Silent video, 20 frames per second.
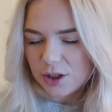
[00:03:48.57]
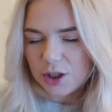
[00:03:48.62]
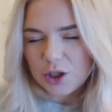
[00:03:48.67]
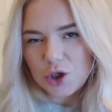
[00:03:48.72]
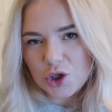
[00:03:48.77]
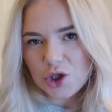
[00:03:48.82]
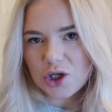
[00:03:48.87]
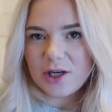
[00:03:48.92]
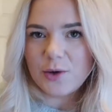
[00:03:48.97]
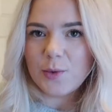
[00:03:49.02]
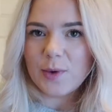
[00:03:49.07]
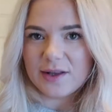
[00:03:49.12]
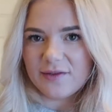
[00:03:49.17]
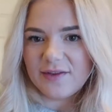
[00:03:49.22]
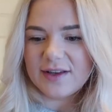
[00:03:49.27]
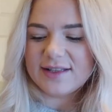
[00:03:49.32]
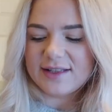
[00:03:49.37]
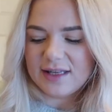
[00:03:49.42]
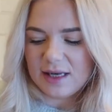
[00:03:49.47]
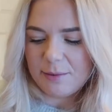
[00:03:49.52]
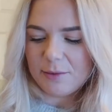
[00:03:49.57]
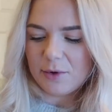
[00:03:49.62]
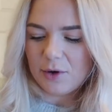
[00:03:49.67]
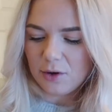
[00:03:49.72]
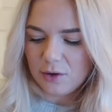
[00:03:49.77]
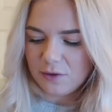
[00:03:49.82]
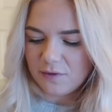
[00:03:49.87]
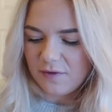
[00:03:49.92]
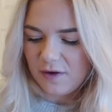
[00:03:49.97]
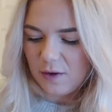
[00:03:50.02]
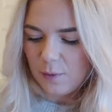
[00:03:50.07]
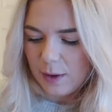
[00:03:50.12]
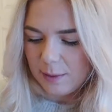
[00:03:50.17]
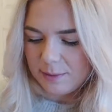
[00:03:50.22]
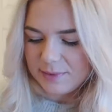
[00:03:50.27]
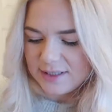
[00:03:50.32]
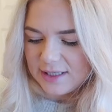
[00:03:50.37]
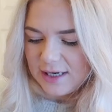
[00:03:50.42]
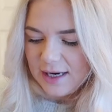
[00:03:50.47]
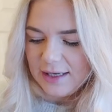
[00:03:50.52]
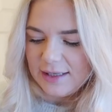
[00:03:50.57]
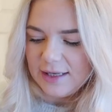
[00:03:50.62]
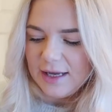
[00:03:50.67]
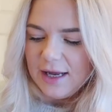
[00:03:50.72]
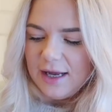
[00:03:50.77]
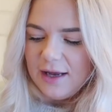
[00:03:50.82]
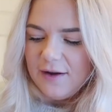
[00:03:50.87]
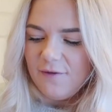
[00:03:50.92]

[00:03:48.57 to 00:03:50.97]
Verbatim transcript: usually what they seem on the website.